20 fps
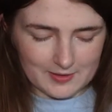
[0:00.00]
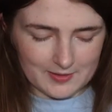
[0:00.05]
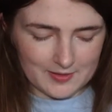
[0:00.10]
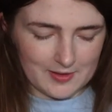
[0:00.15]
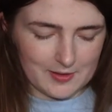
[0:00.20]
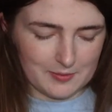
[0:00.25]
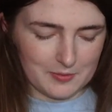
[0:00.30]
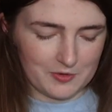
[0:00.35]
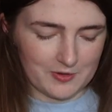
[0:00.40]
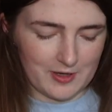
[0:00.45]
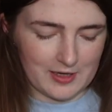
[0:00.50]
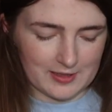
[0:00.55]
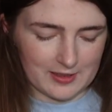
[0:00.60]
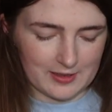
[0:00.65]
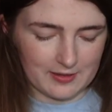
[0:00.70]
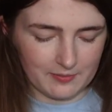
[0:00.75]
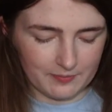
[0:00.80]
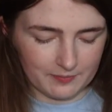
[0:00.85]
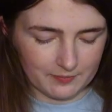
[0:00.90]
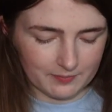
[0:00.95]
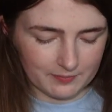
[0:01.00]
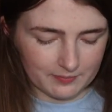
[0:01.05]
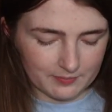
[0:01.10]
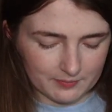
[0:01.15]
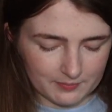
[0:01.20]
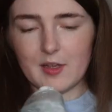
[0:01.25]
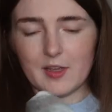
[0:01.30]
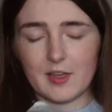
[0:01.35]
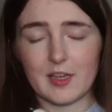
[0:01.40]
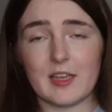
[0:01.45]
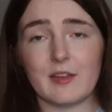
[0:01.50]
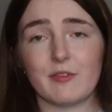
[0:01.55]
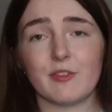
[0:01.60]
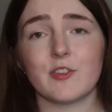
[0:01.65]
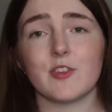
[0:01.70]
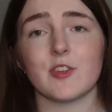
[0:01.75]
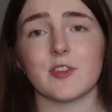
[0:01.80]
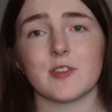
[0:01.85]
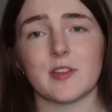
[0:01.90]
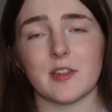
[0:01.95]
see them already. Even
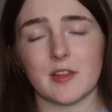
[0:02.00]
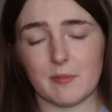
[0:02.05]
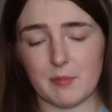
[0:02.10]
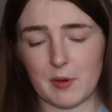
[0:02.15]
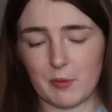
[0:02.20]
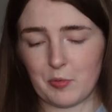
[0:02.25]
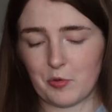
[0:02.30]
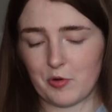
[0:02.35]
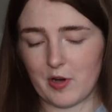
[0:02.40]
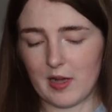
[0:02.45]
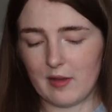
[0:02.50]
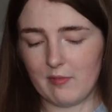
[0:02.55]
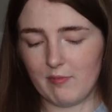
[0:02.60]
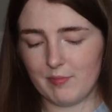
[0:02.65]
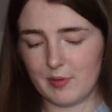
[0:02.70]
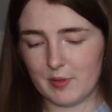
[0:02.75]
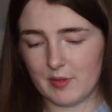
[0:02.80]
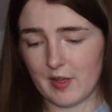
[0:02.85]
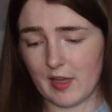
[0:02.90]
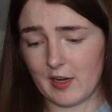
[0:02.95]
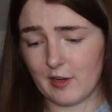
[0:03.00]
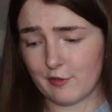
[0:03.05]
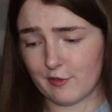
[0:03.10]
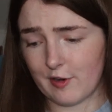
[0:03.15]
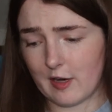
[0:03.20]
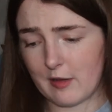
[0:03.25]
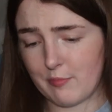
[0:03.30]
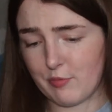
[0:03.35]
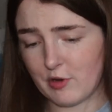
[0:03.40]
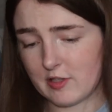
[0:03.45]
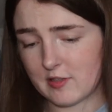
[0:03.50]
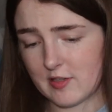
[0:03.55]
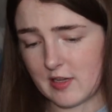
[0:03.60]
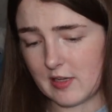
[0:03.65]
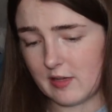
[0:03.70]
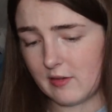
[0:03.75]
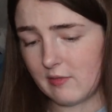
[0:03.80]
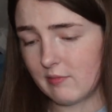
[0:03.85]
just in the bubble wrap, they look really pretty.